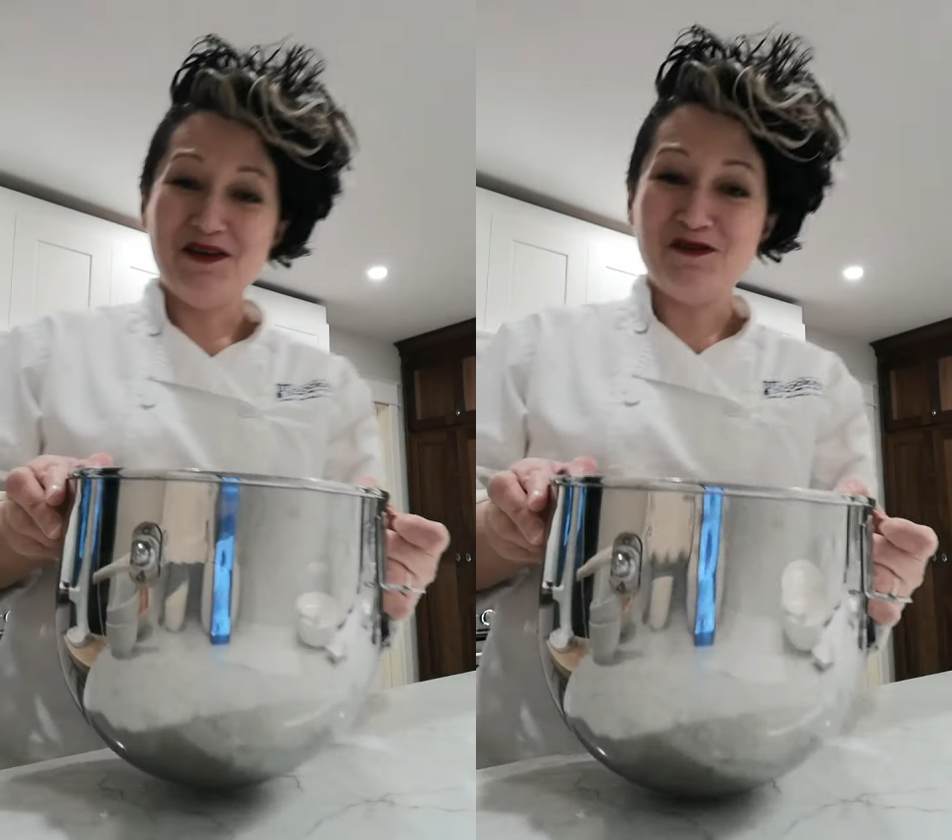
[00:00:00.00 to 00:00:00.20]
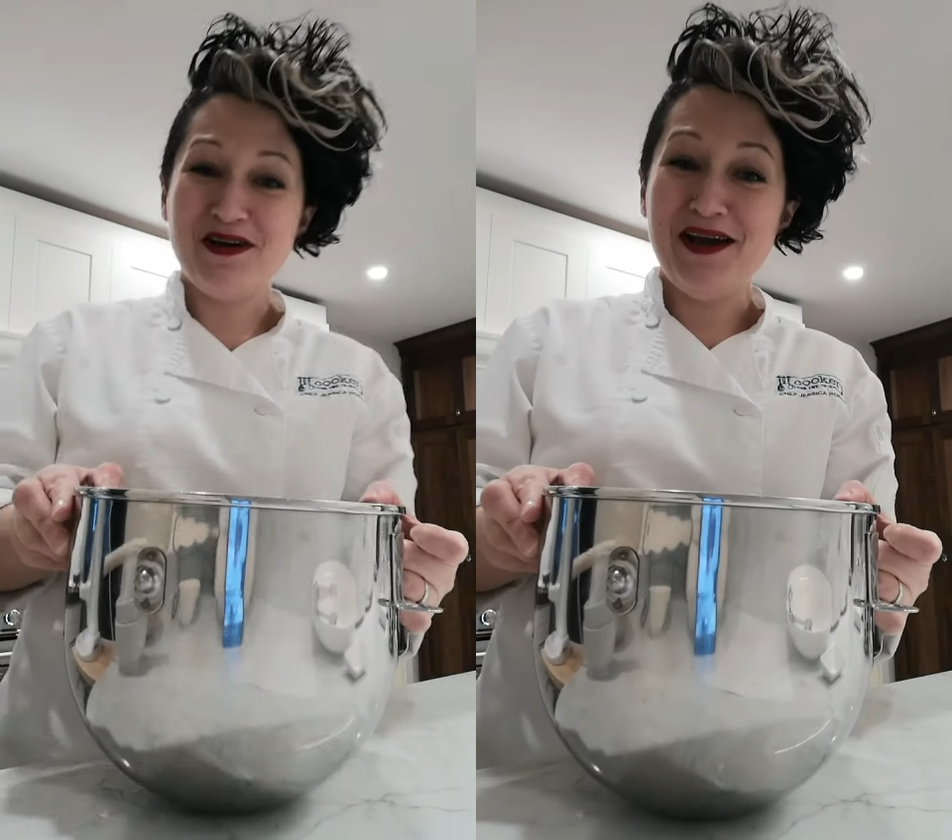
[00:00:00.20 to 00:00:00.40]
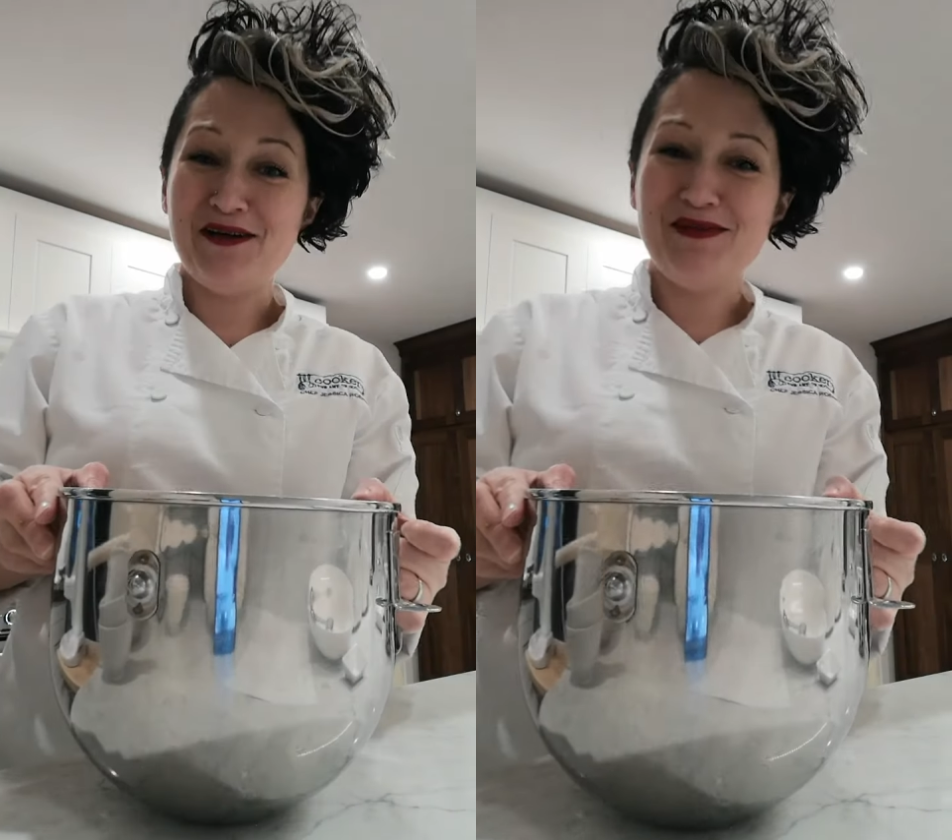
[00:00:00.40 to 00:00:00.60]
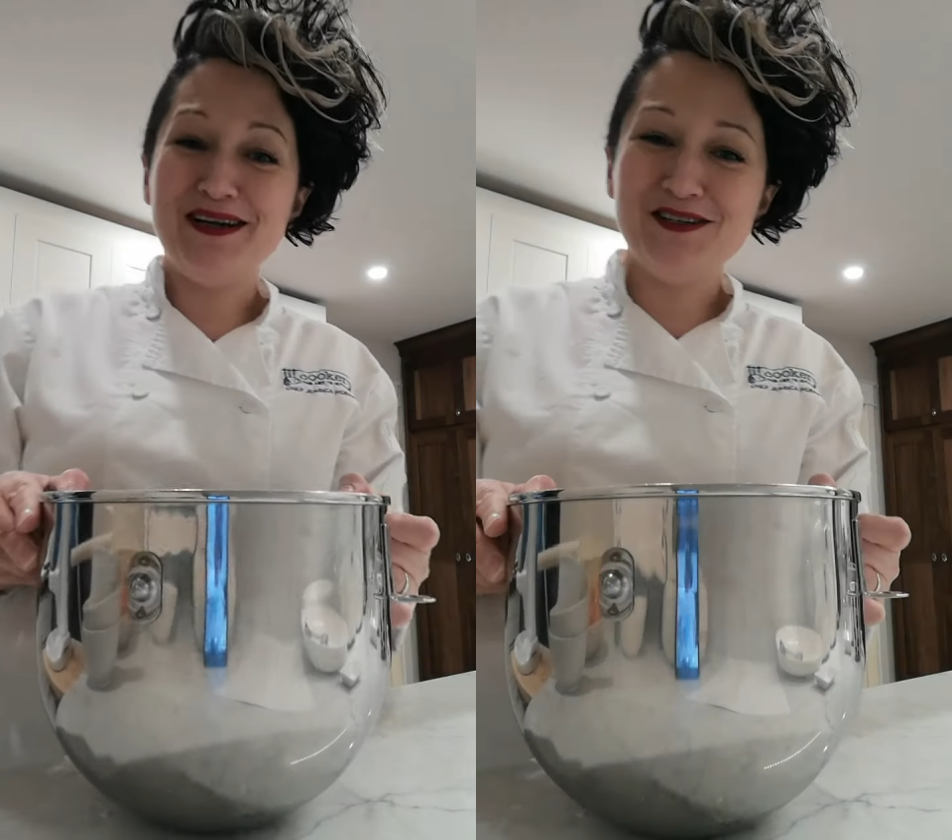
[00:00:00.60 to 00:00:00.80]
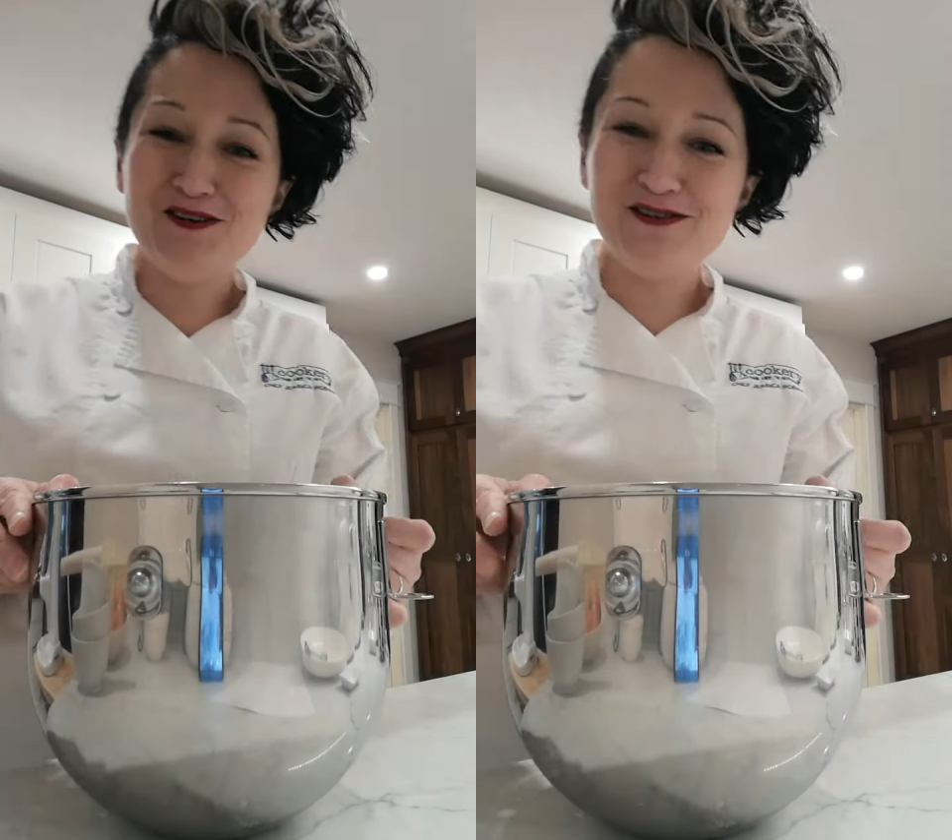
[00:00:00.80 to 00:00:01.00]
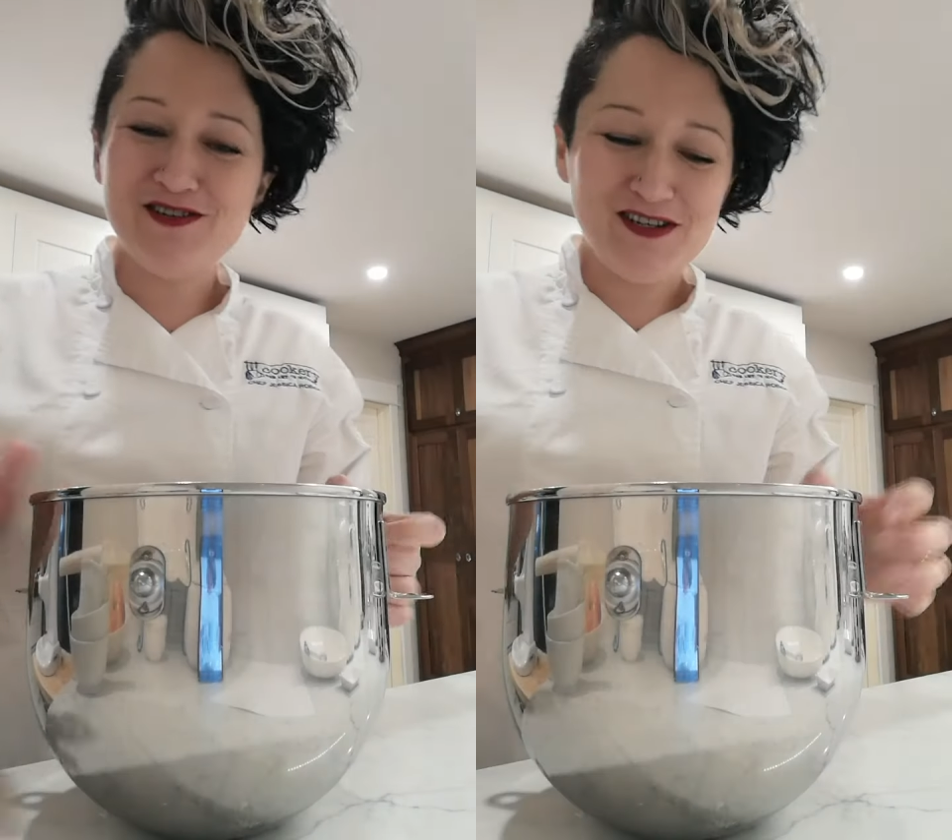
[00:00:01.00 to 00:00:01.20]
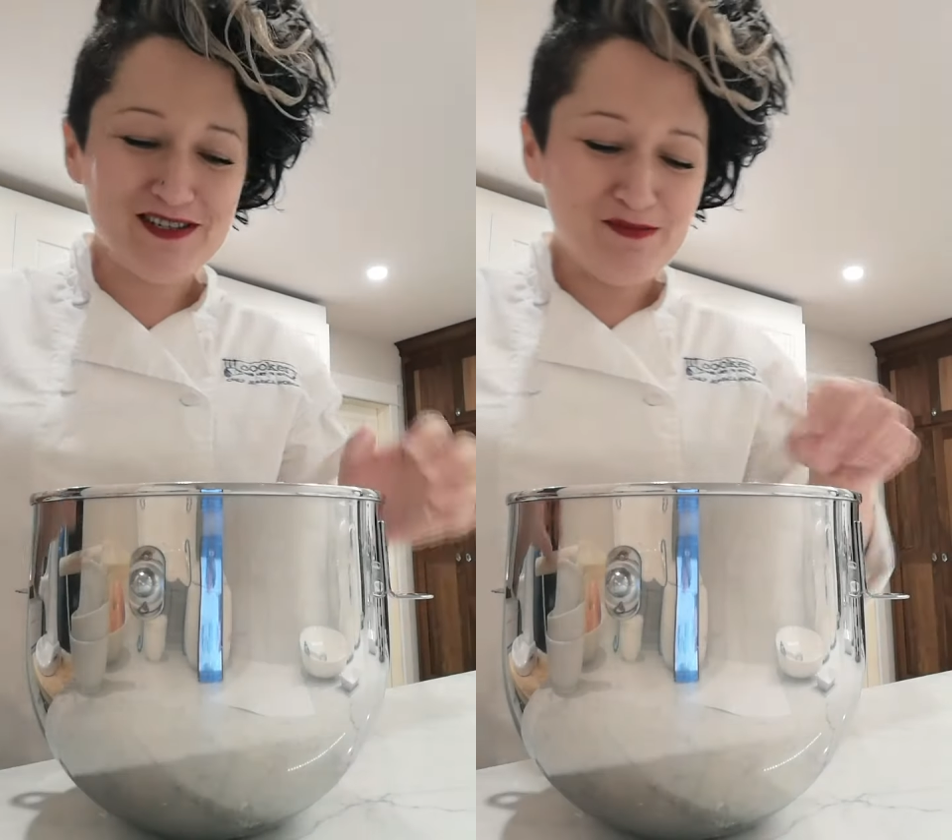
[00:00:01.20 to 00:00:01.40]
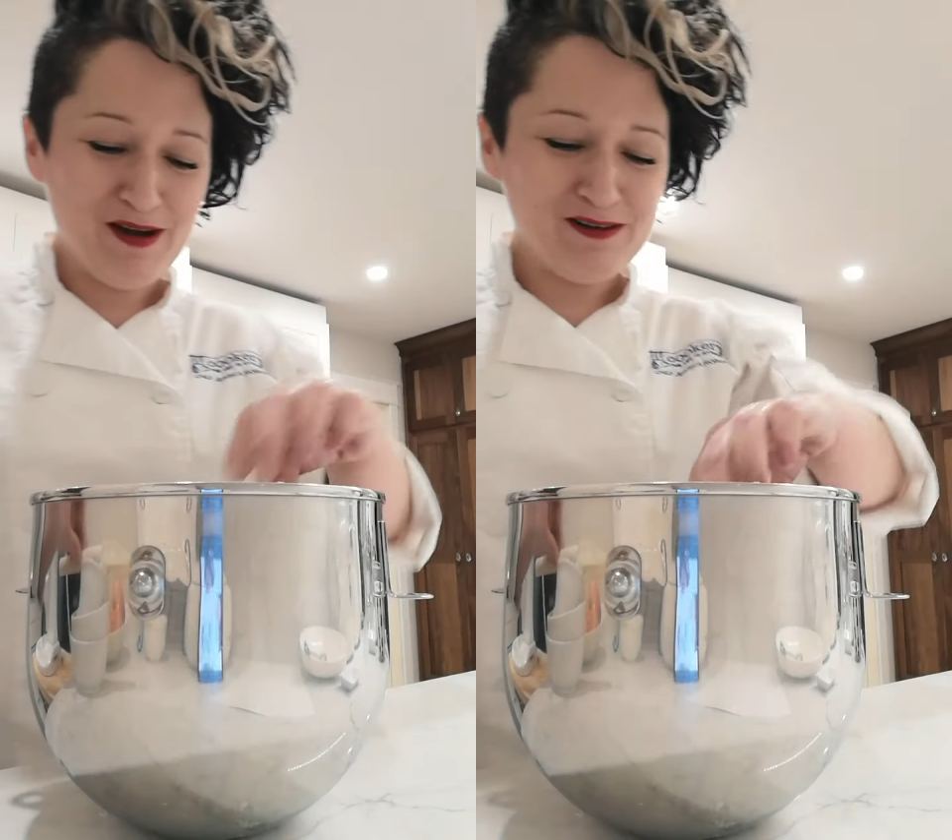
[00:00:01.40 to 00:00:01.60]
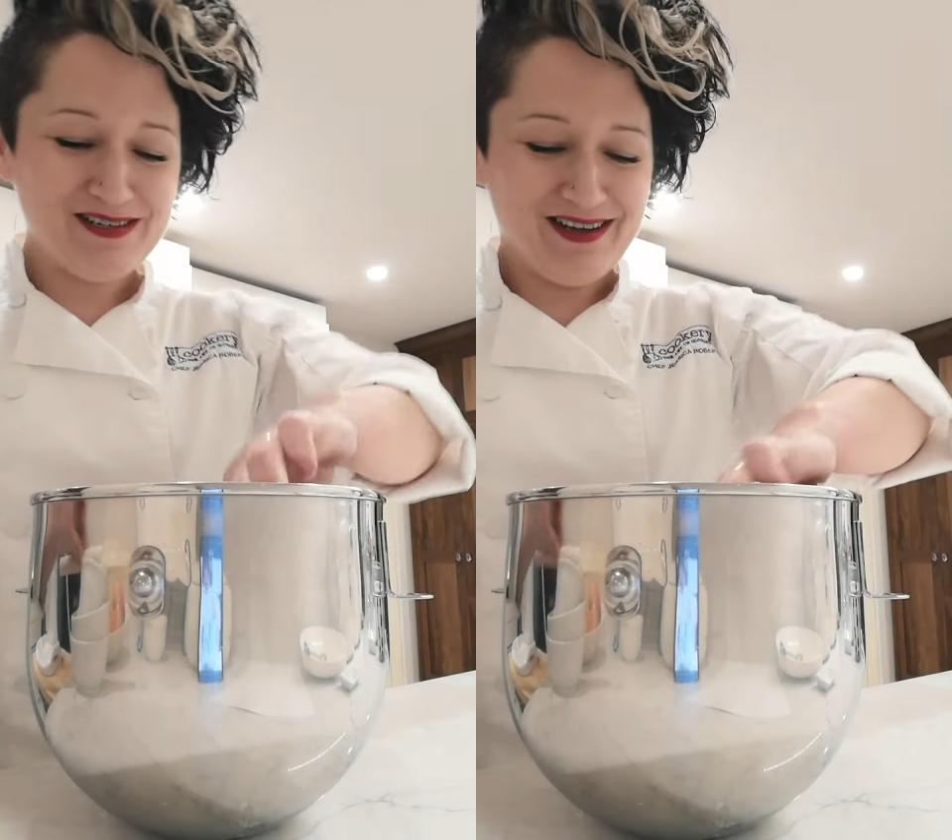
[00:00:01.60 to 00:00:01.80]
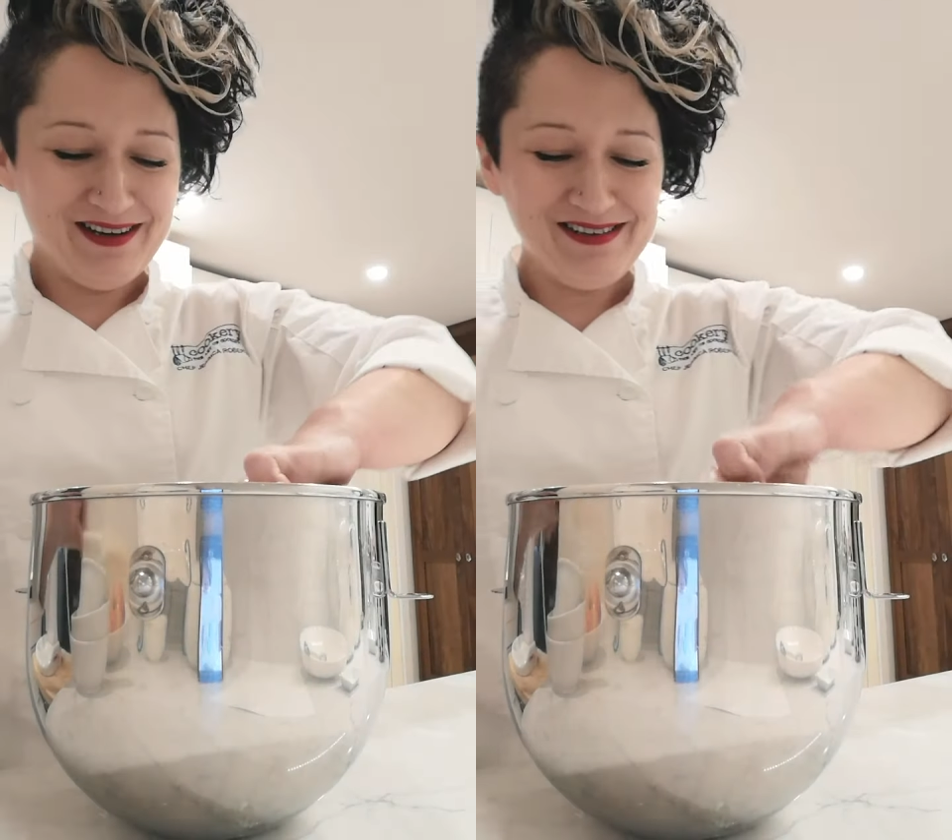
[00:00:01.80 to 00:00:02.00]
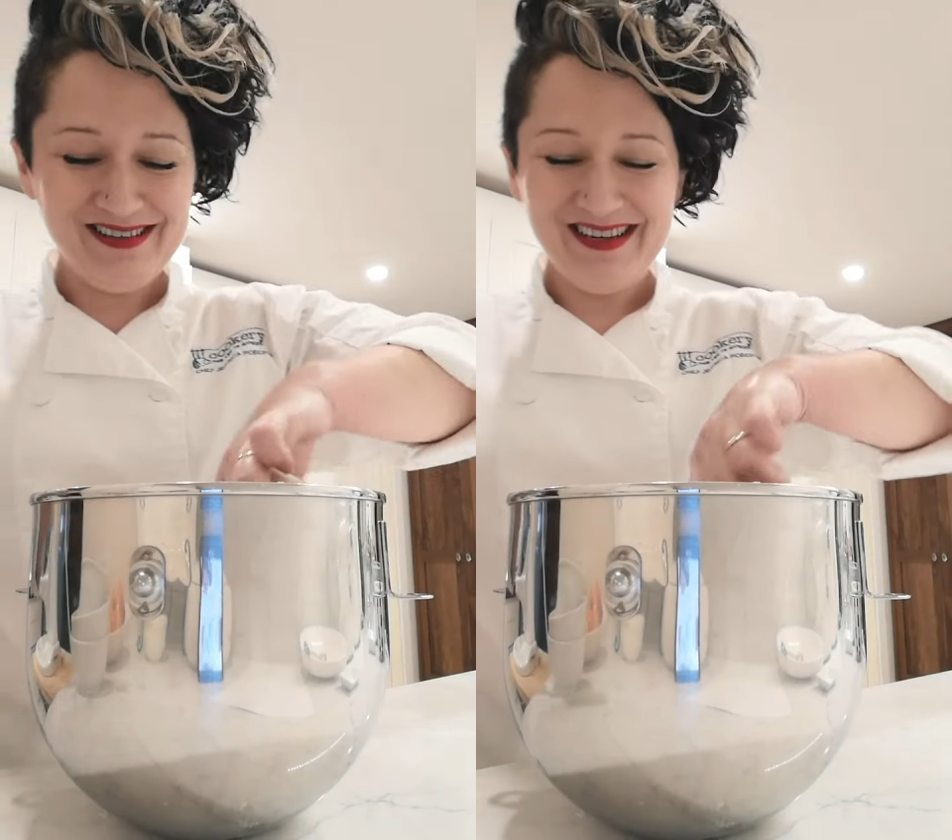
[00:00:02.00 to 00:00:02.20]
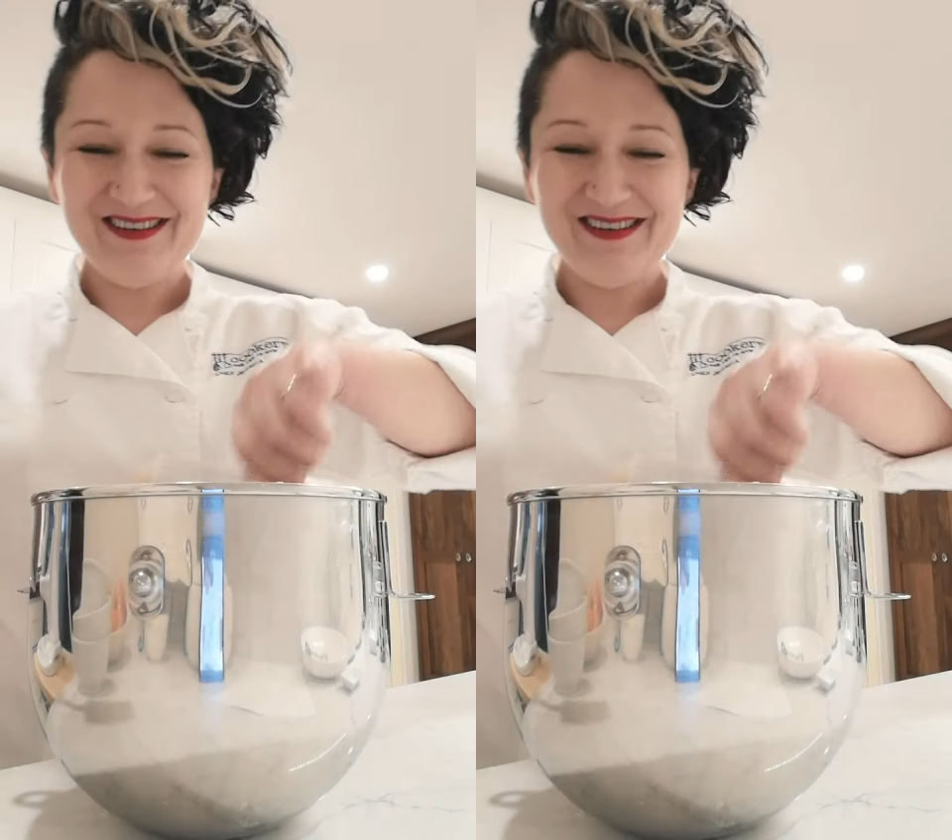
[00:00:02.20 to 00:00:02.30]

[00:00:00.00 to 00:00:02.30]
Okay, my dough is just about done.